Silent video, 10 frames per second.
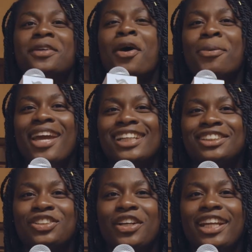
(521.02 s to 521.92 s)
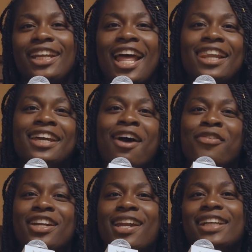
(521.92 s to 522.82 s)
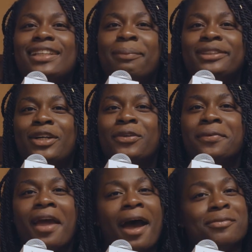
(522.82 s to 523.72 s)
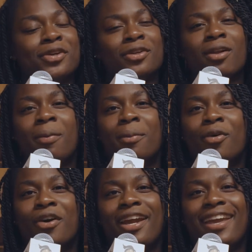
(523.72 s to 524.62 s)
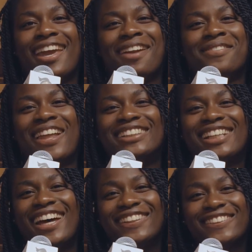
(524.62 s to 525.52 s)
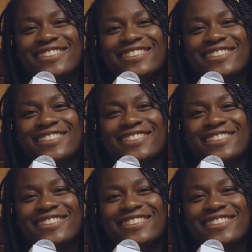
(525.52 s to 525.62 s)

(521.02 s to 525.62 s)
Hope you guys enjoyed it. Look out for the next episode. I'm Tolu Lopez McCoy, and I'm flexing out.